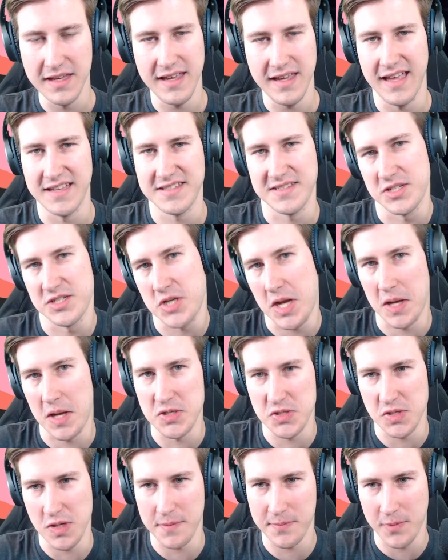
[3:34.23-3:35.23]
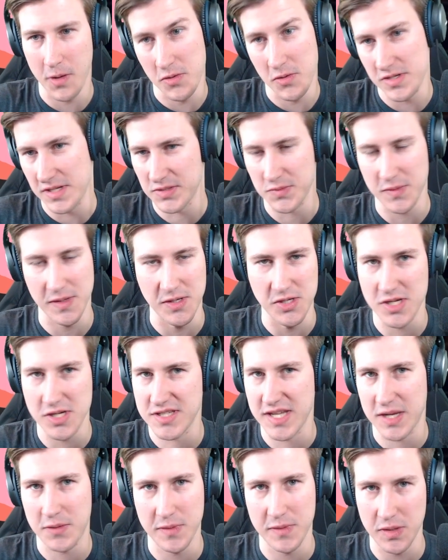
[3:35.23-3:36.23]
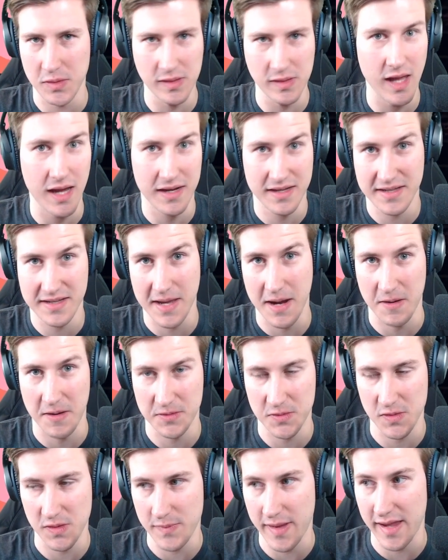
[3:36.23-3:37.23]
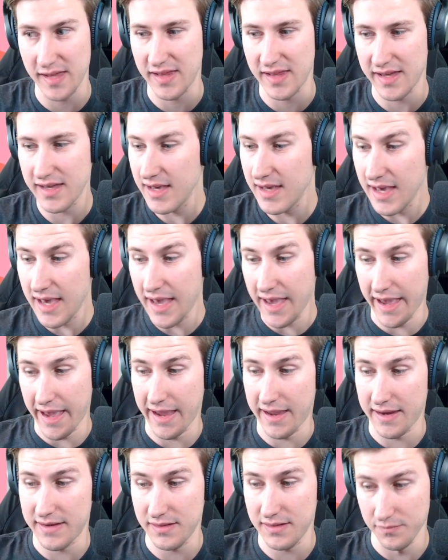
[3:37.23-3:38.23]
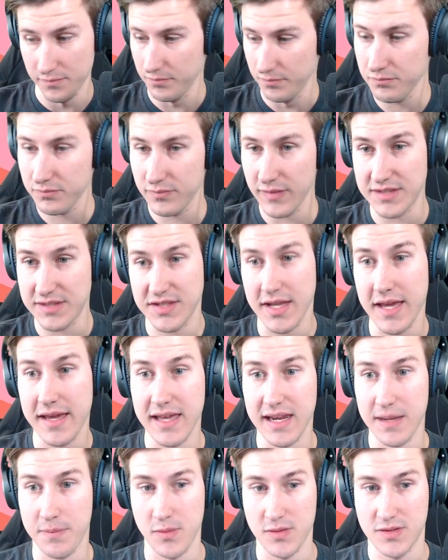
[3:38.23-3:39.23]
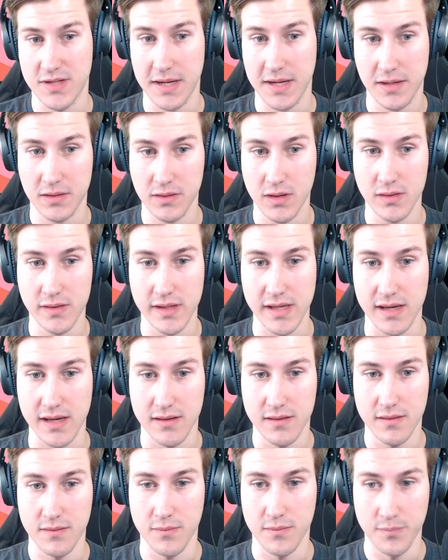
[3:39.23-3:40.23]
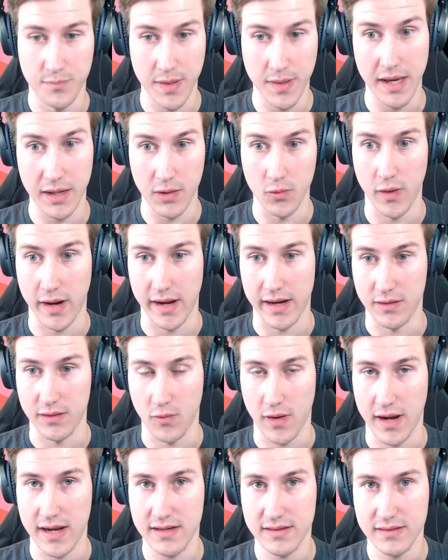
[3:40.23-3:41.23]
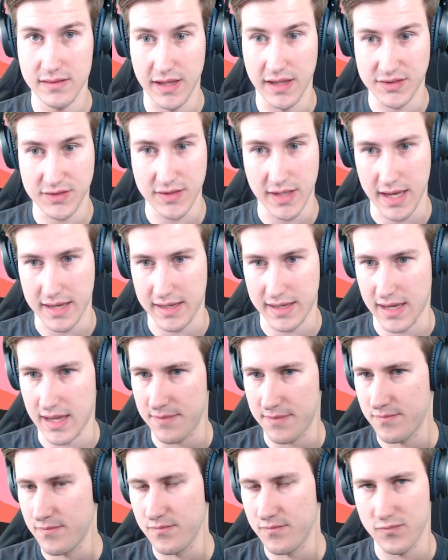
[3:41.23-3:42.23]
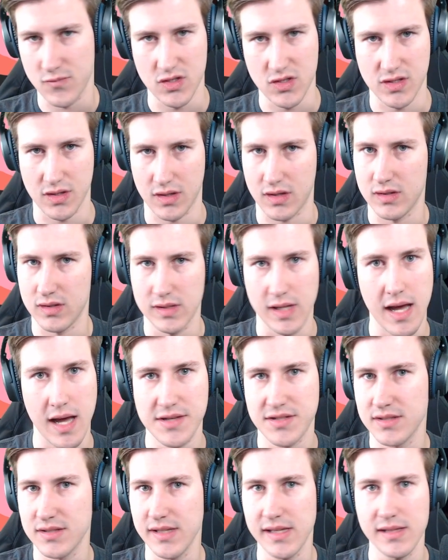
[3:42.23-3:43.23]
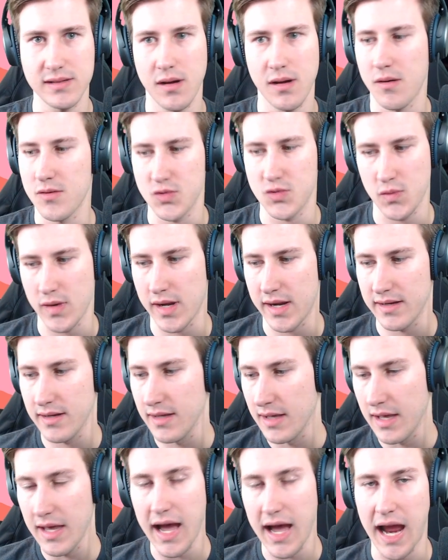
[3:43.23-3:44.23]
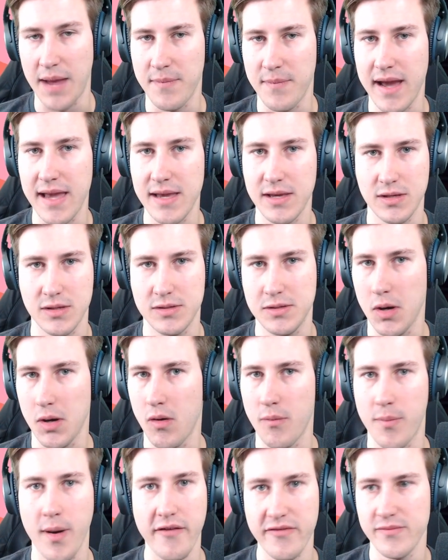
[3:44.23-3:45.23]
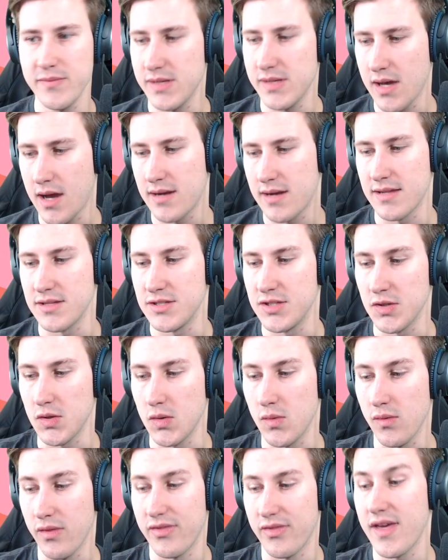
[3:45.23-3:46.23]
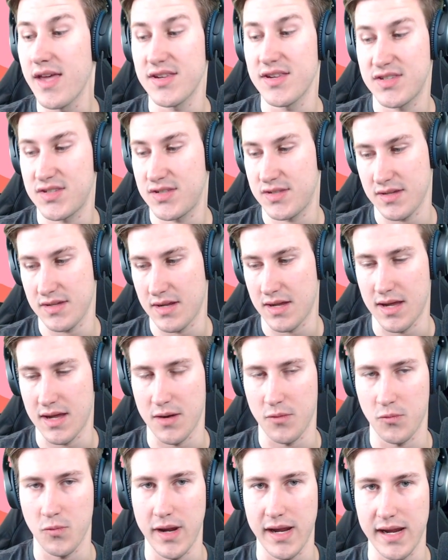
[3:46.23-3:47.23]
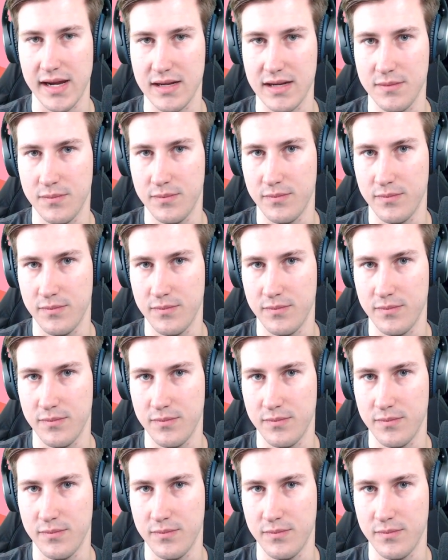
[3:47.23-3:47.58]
It's the challenger approaching screen, just like when you unlock a character in Melee. And let's say I get a particularly big raid, right? Let's say I get just a colossally large raid. I might go above and beyond and do this raid.